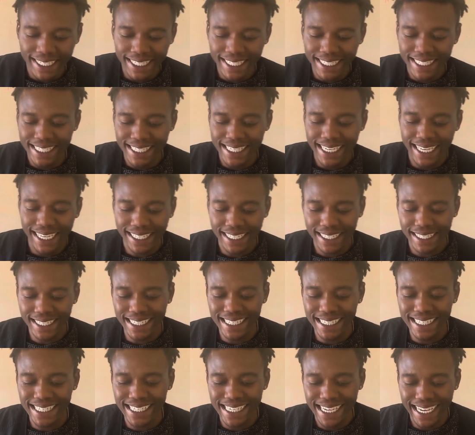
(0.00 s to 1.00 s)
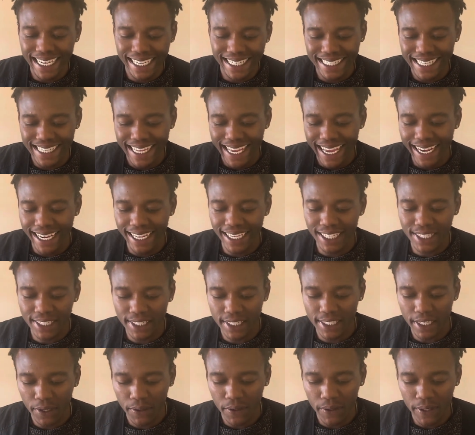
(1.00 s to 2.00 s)
India's energy
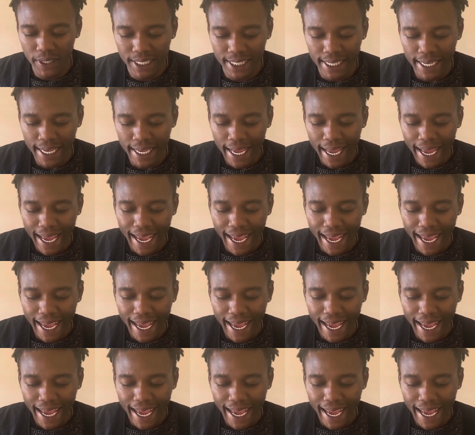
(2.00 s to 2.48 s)
security